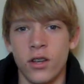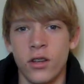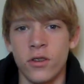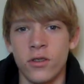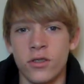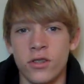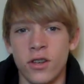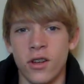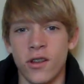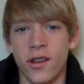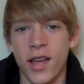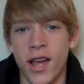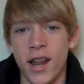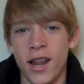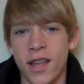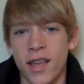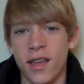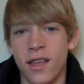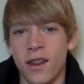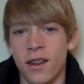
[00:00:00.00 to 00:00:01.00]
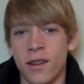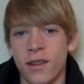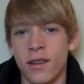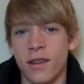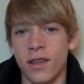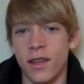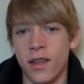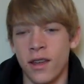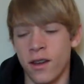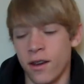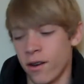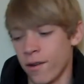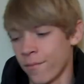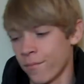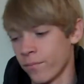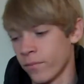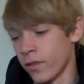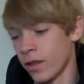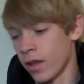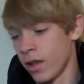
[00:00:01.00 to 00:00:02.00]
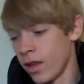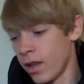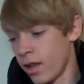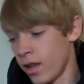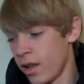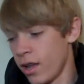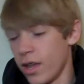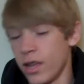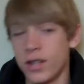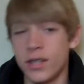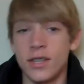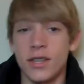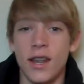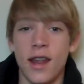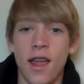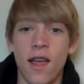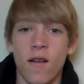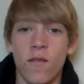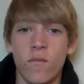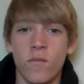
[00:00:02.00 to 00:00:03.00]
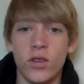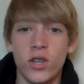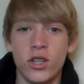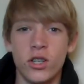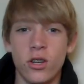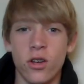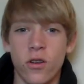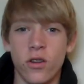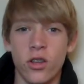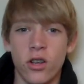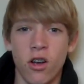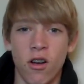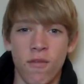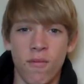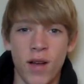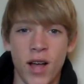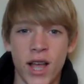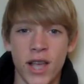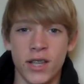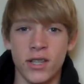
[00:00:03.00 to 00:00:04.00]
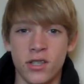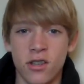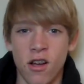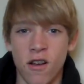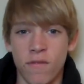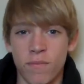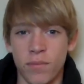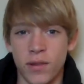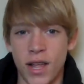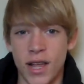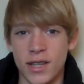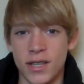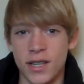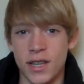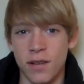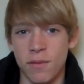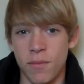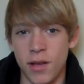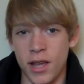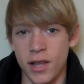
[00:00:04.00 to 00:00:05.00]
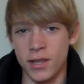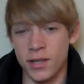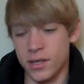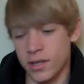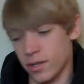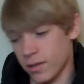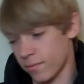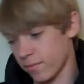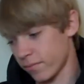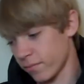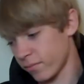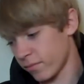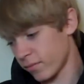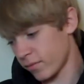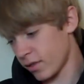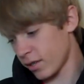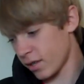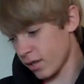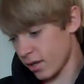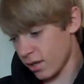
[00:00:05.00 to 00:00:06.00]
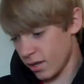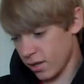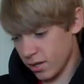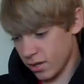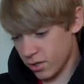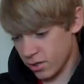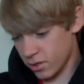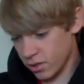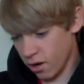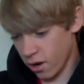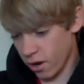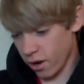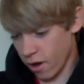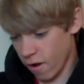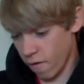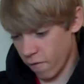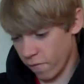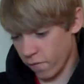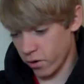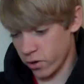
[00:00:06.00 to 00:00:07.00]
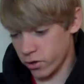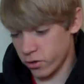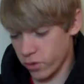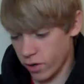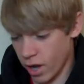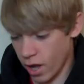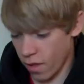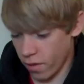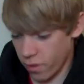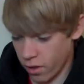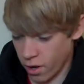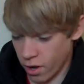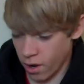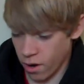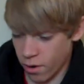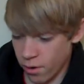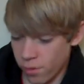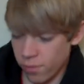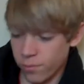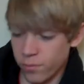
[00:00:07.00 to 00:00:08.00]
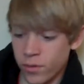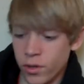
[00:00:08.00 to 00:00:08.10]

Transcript: Coons All Night again here and today I'm going to be showing y'all my soft plastic dates. Starting off first we got the